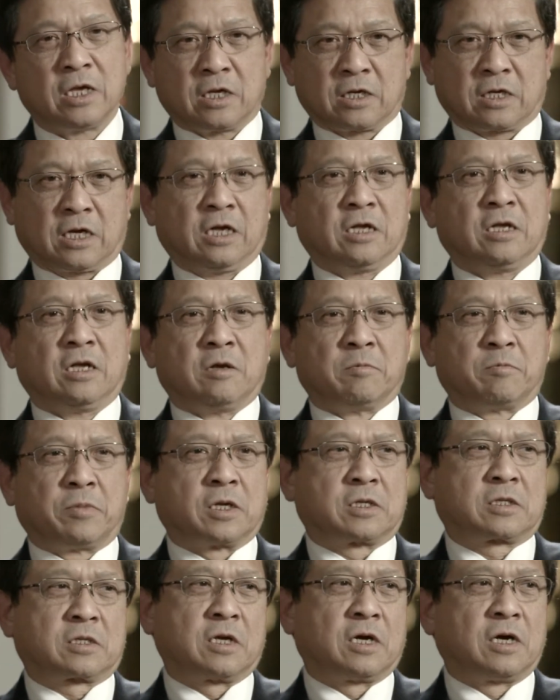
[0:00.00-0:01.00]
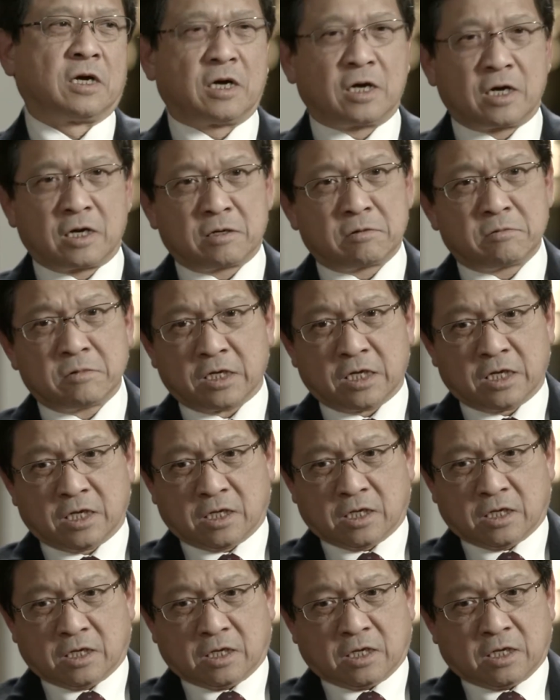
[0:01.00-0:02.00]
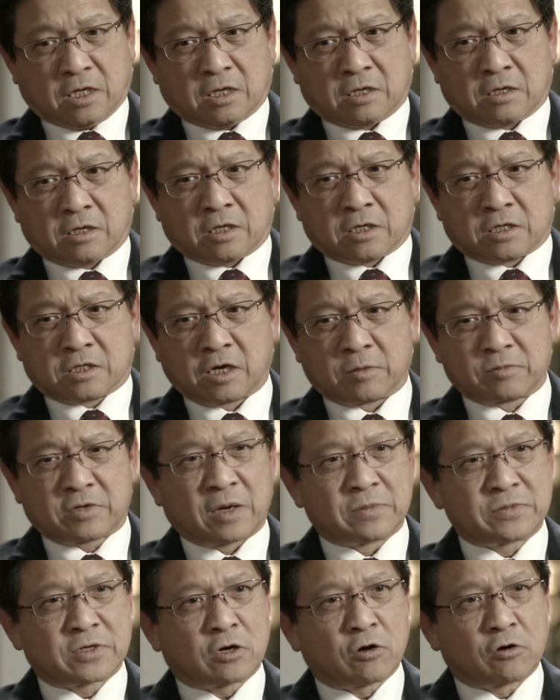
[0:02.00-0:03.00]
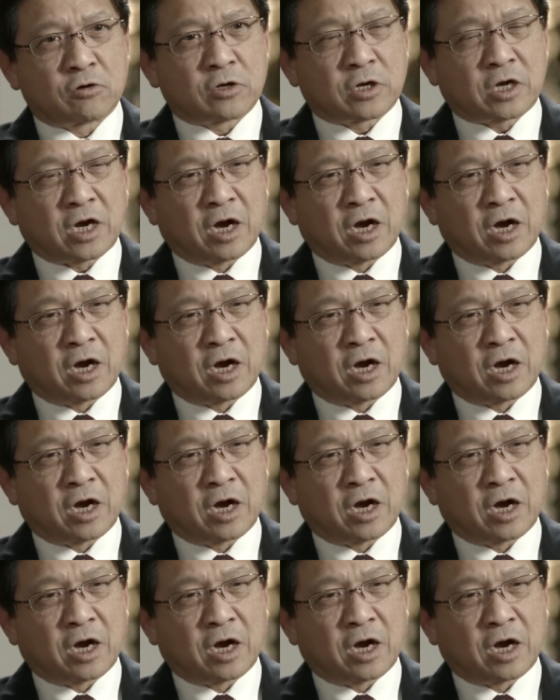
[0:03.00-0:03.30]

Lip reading: Okay? But sometimes I go to the